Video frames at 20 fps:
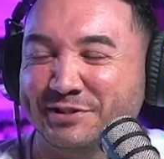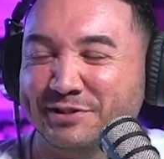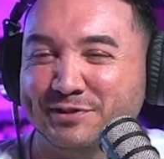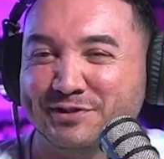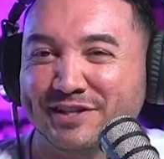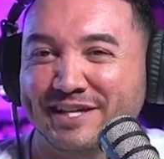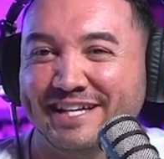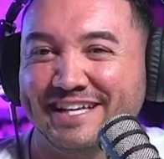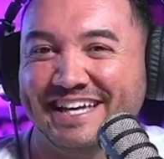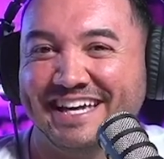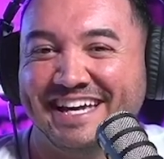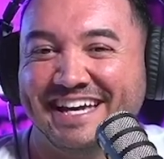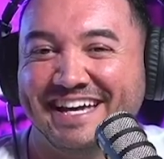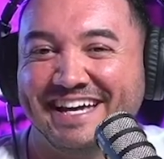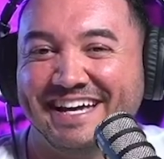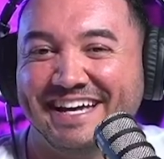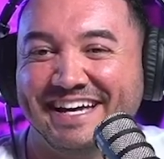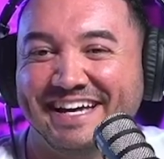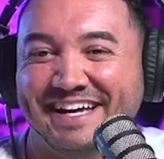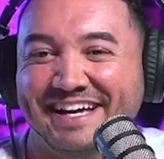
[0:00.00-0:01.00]
So I was like,
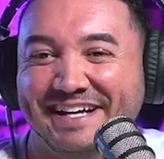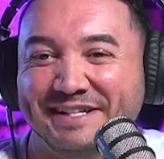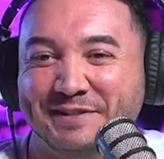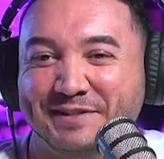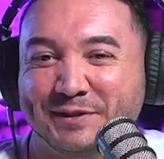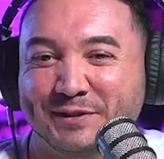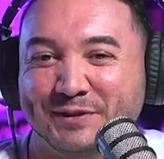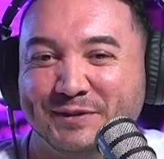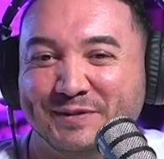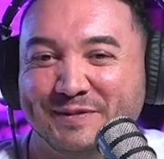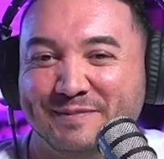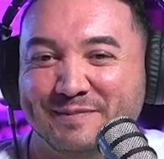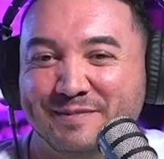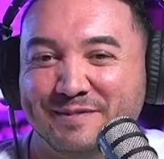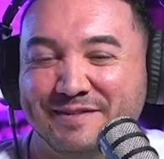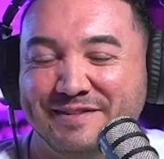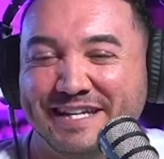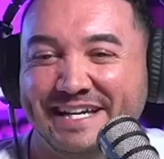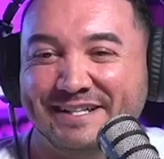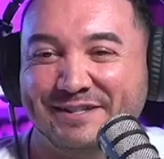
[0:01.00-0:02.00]
I told
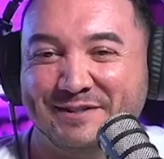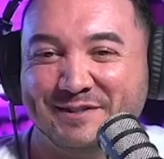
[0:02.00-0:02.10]
Nader,